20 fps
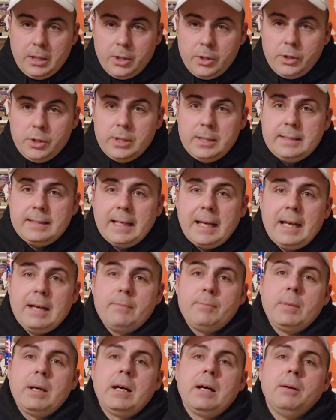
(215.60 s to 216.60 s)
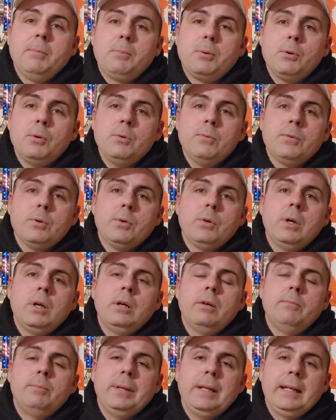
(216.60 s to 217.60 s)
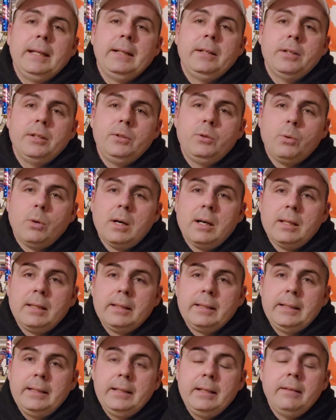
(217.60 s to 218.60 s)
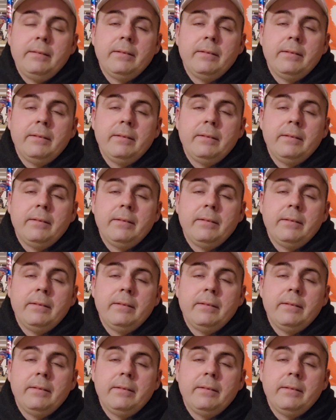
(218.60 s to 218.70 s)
hoods have my approval of being good quality.